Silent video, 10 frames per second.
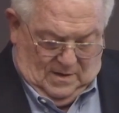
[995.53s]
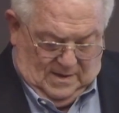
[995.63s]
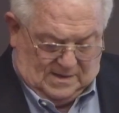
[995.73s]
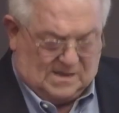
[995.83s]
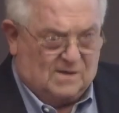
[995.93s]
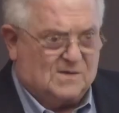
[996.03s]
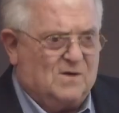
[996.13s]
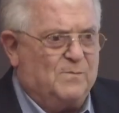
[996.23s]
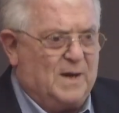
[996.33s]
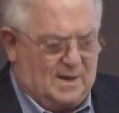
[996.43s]
This
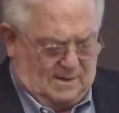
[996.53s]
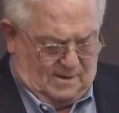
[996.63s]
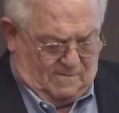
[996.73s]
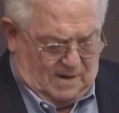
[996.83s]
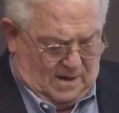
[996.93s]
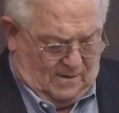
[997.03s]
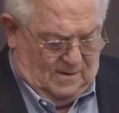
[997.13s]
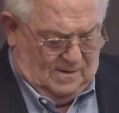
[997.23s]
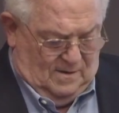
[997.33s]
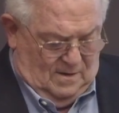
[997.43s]
sociopathic
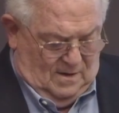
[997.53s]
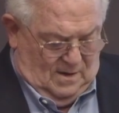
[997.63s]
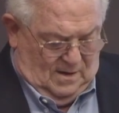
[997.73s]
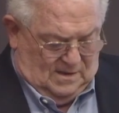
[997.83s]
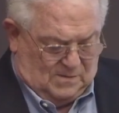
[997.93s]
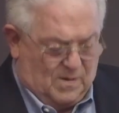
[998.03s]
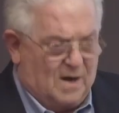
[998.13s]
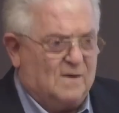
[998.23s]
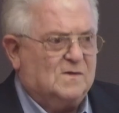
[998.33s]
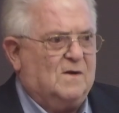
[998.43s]
record
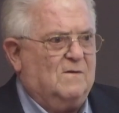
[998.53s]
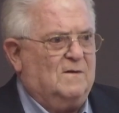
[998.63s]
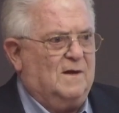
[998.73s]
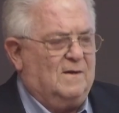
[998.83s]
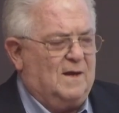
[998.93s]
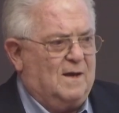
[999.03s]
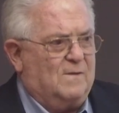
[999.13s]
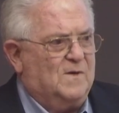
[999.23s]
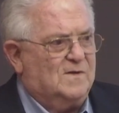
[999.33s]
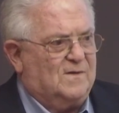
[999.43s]
inspires only the
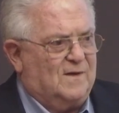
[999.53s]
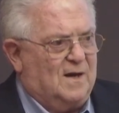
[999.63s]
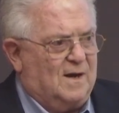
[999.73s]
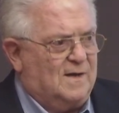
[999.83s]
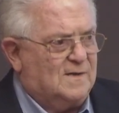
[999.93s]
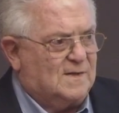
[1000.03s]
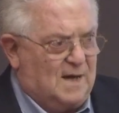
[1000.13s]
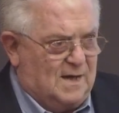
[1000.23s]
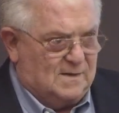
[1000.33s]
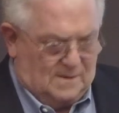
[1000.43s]
enemies of the United
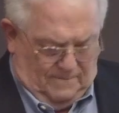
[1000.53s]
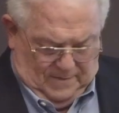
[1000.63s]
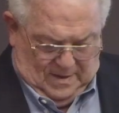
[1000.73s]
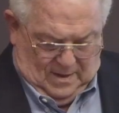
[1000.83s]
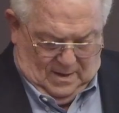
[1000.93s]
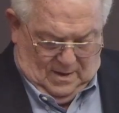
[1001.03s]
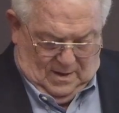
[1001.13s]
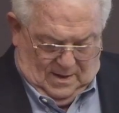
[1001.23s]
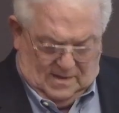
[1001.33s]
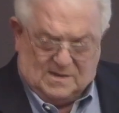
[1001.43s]
States.
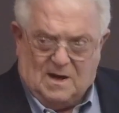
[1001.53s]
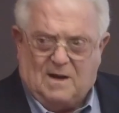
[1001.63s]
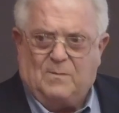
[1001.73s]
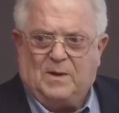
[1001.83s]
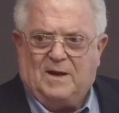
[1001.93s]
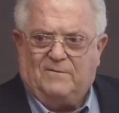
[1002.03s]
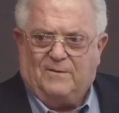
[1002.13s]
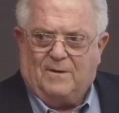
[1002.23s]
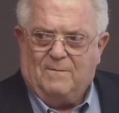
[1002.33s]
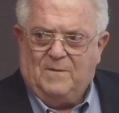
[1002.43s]
It is not a
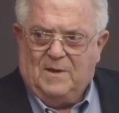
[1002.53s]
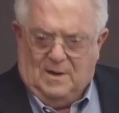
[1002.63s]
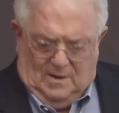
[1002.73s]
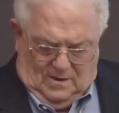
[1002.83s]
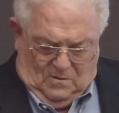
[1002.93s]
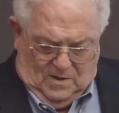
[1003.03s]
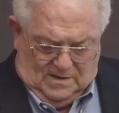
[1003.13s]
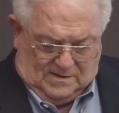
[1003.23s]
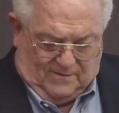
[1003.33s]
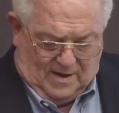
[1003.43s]
platform that
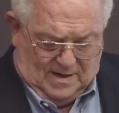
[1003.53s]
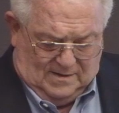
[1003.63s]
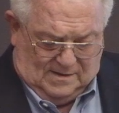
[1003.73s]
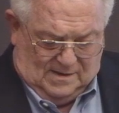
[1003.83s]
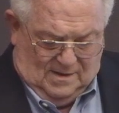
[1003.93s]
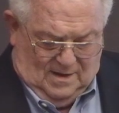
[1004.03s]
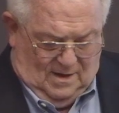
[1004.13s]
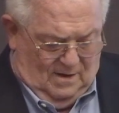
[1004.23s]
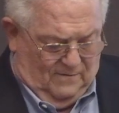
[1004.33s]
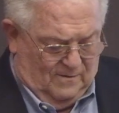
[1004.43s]
wins friends,
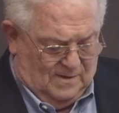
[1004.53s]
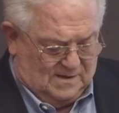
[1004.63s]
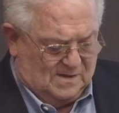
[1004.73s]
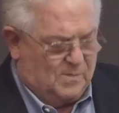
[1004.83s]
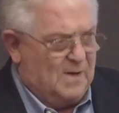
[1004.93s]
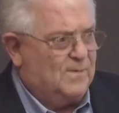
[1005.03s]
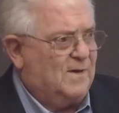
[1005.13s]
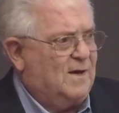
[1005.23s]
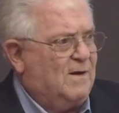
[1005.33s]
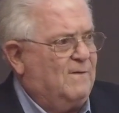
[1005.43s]
influences
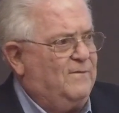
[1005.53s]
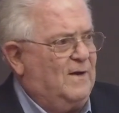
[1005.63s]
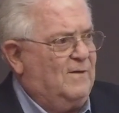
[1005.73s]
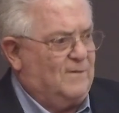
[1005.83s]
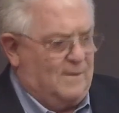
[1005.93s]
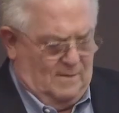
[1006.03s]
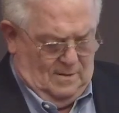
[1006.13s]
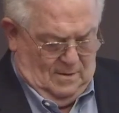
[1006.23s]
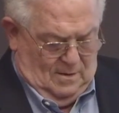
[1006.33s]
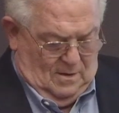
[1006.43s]
people in our favor,
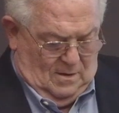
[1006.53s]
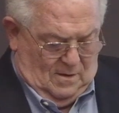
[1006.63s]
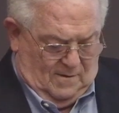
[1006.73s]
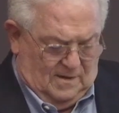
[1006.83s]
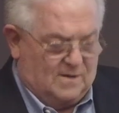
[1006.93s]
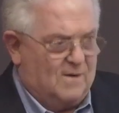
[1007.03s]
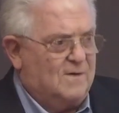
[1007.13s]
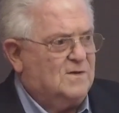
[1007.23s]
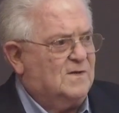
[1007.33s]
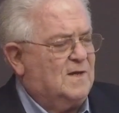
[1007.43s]
or
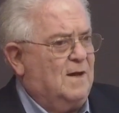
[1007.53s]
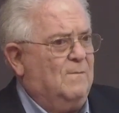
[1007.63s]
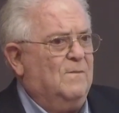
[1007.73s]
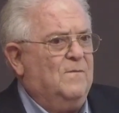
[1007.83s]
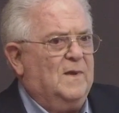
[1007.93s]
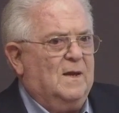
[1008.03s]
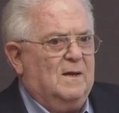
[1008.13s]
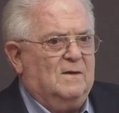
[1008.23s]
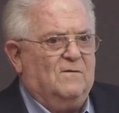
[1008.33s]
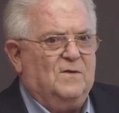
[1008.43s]
encourages them
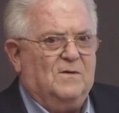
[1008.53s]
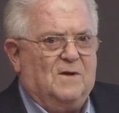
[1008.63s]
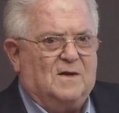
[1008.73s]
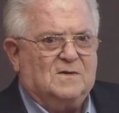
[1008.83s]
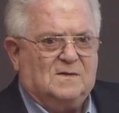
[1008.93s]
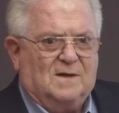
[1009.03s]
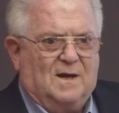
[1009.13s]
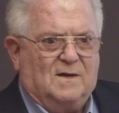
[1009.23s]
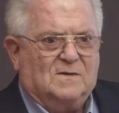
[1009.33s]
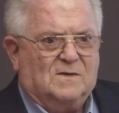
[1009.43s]
to view us
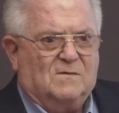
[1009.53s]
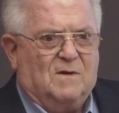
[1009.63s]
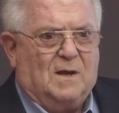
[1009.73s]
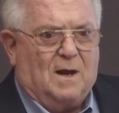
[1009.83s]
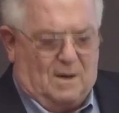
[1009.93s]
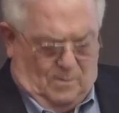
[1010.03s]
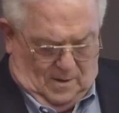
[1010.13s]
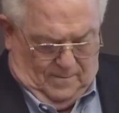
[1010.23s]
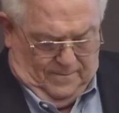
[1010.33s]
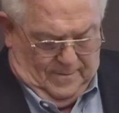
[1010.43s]
as reliable.